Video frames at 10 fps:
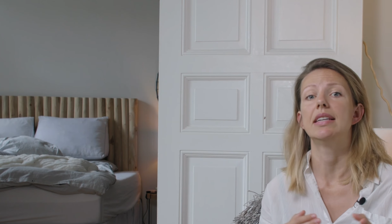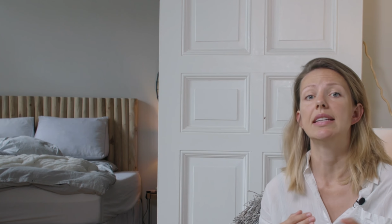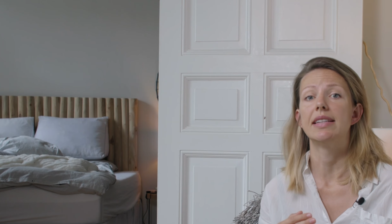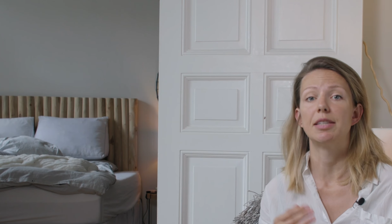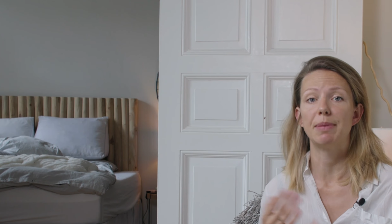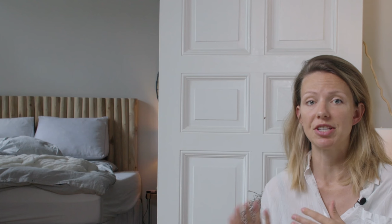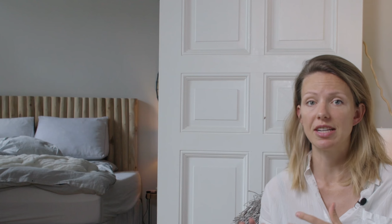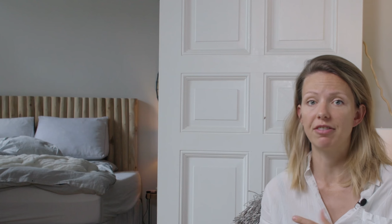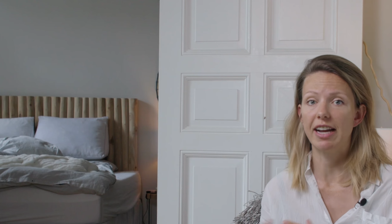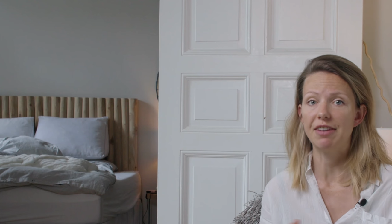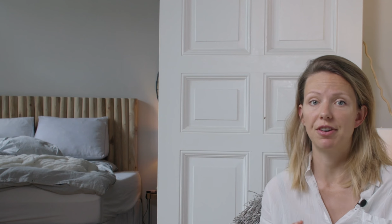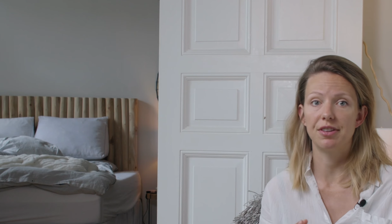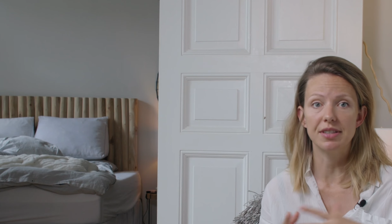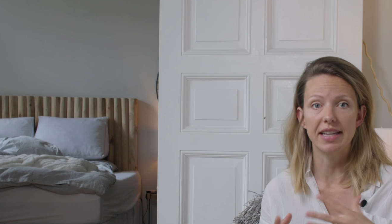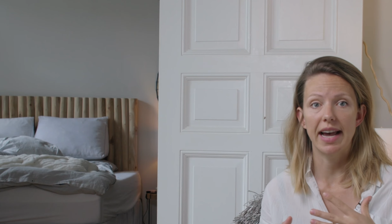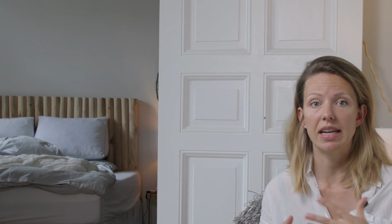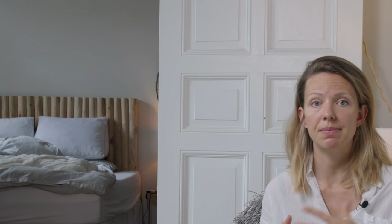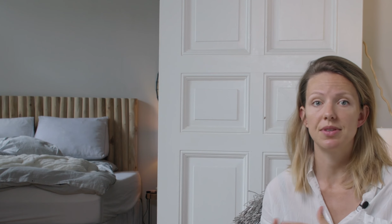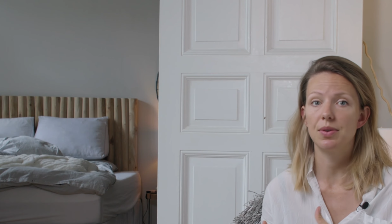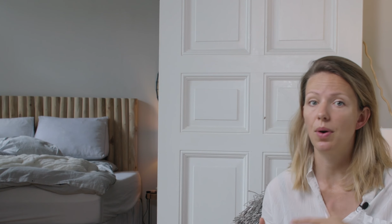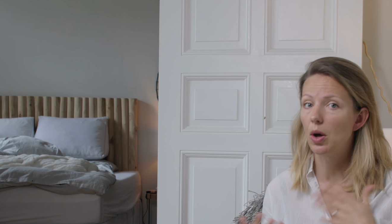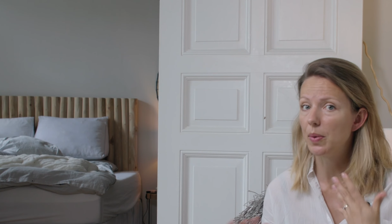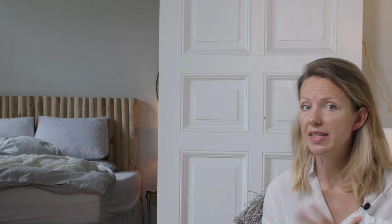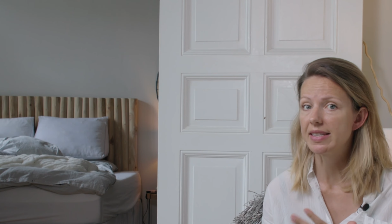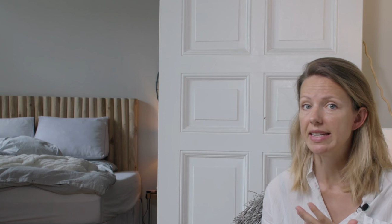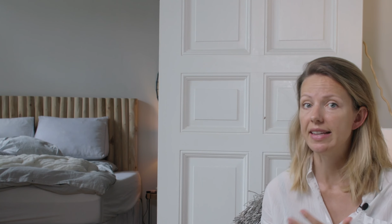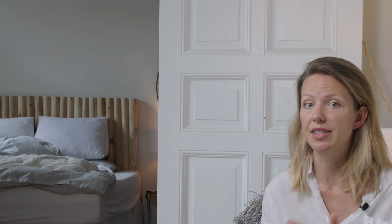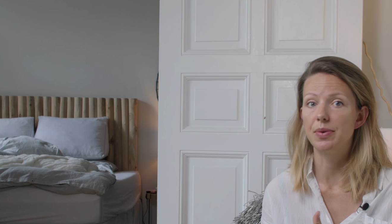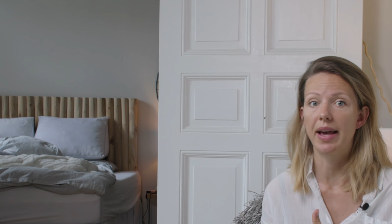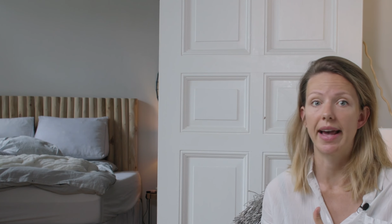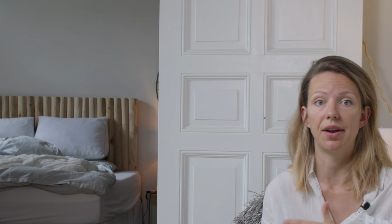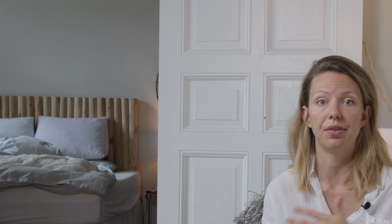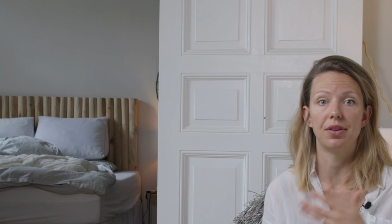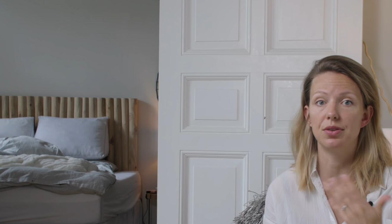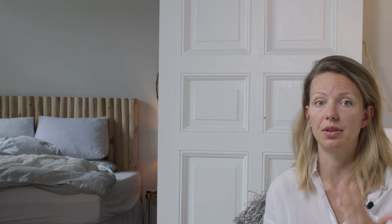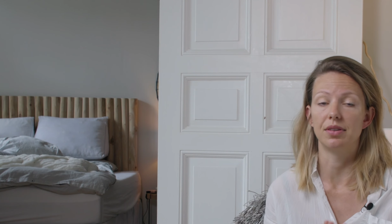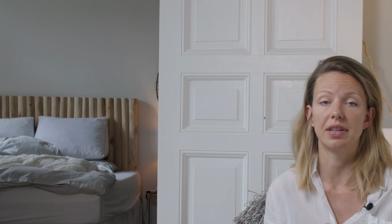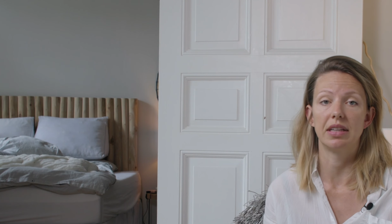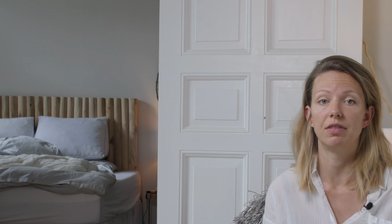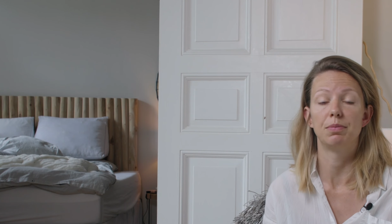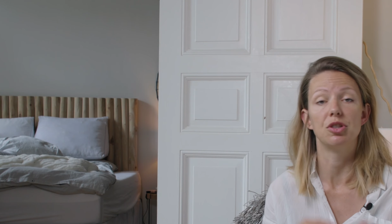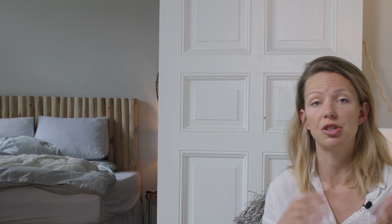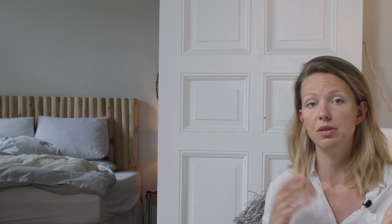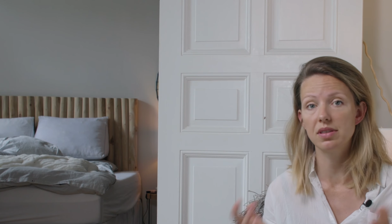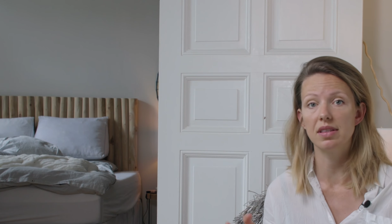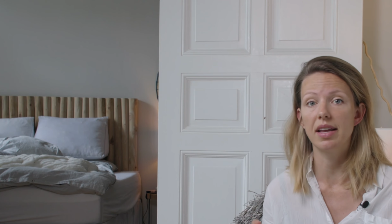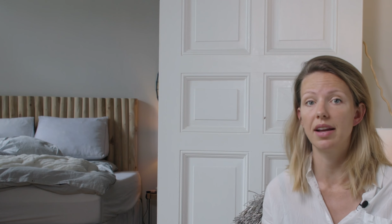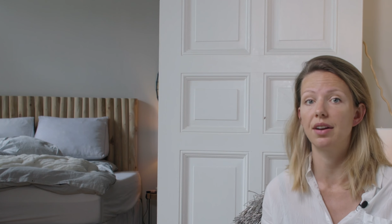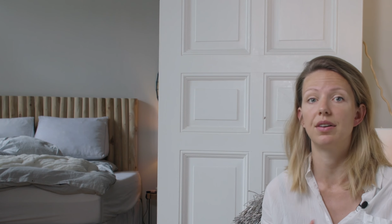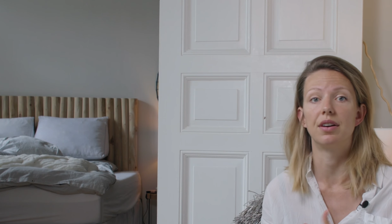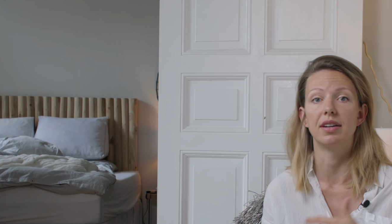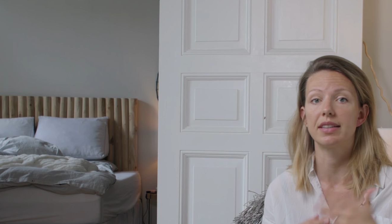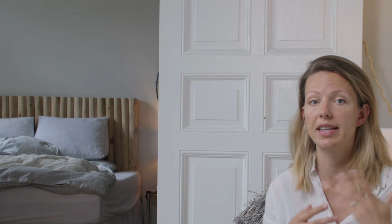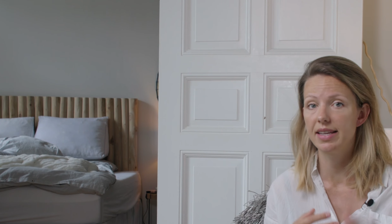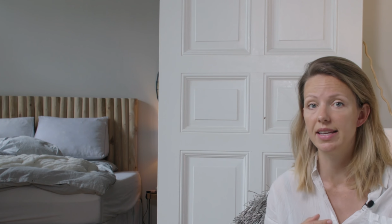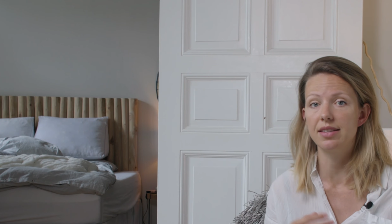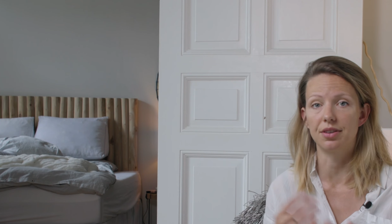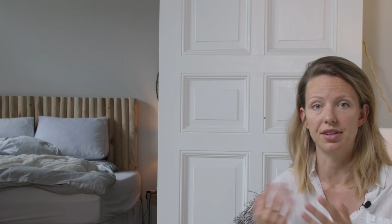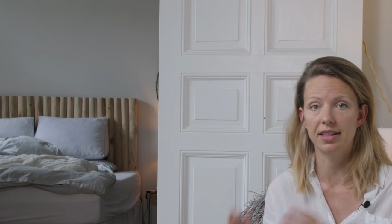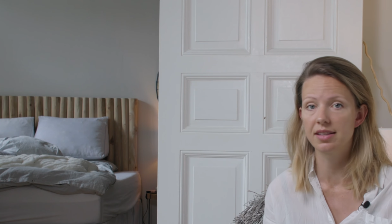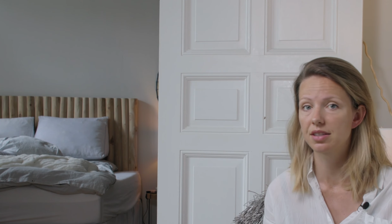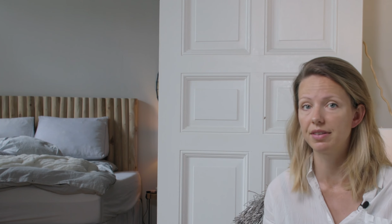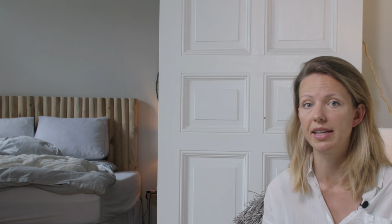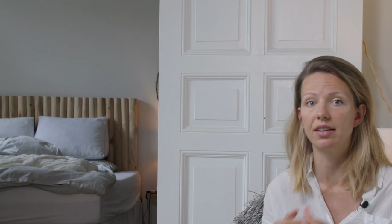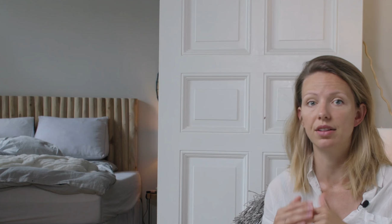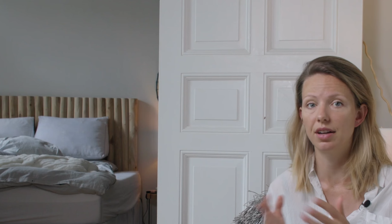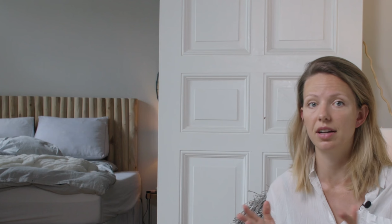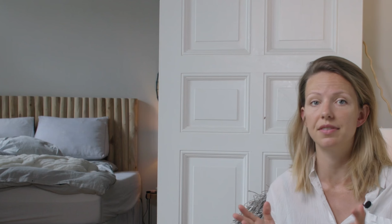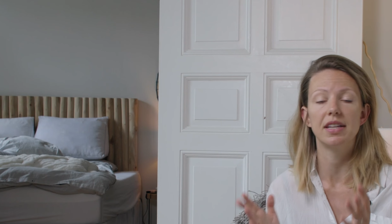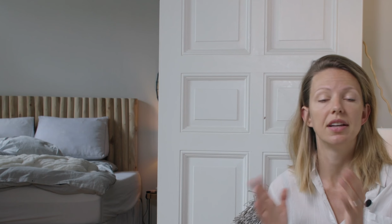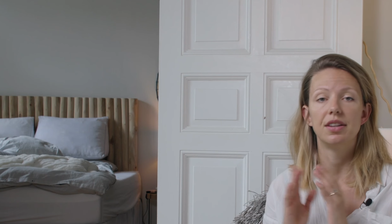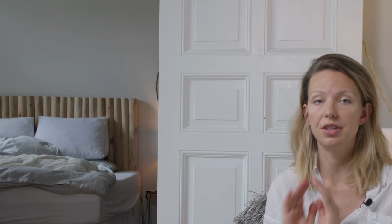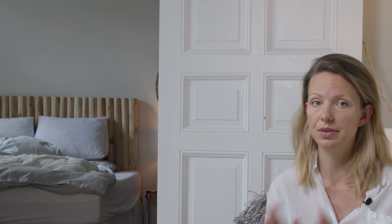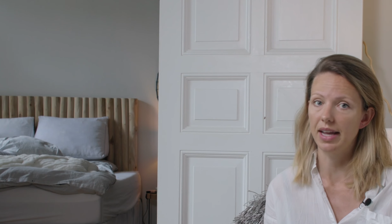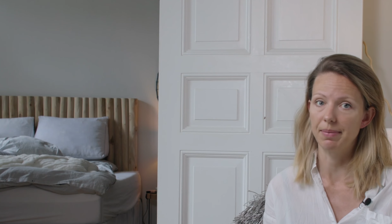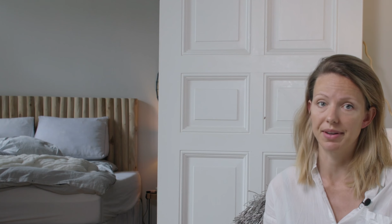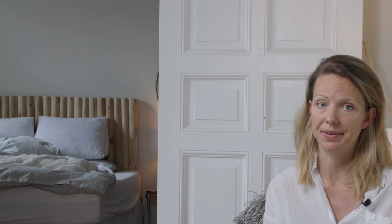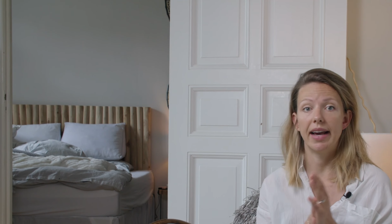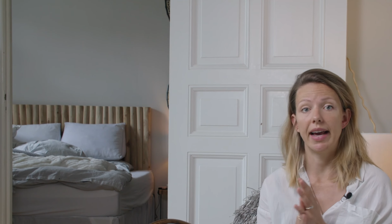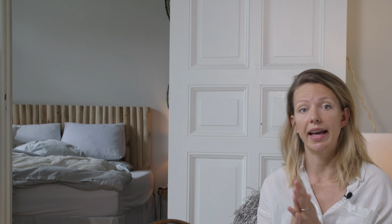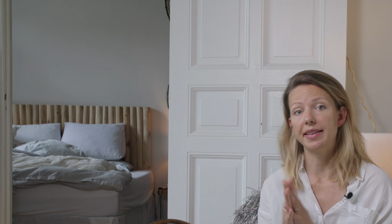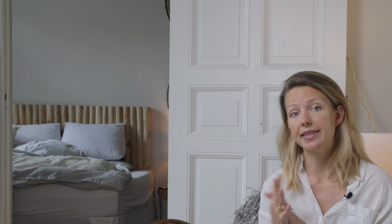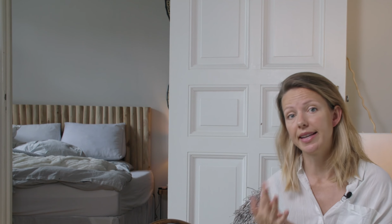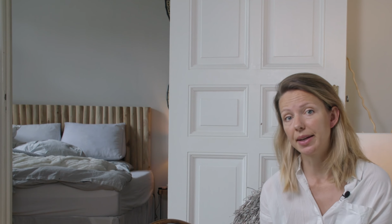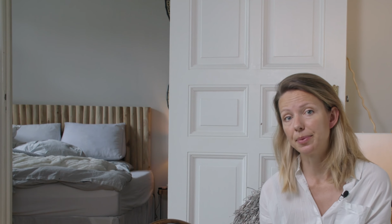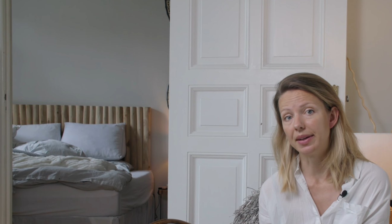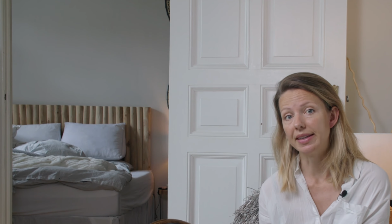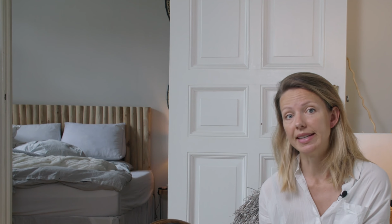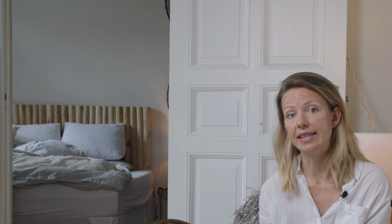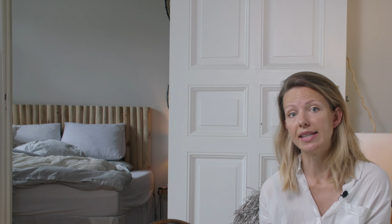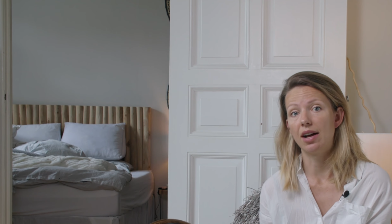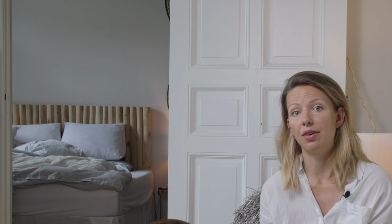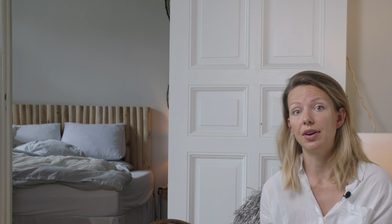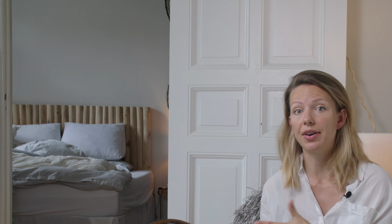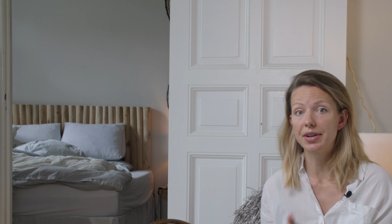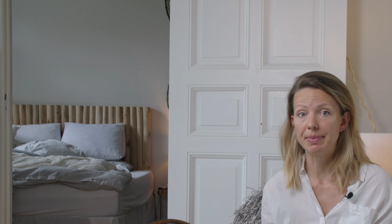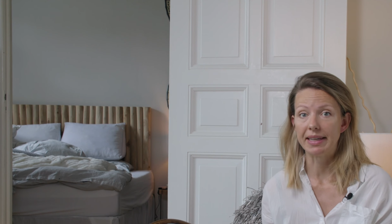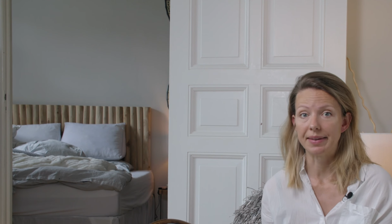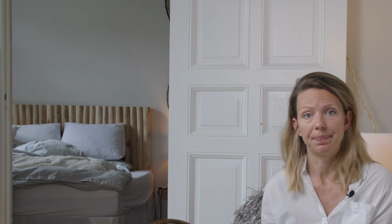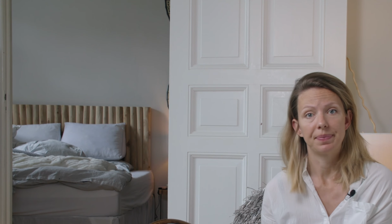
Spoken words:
It's especially great for those items you always need as you head out the door. You can even put shoes in there, or keys, or sunscreen, gloves, you name it. And the second one is our ottoman.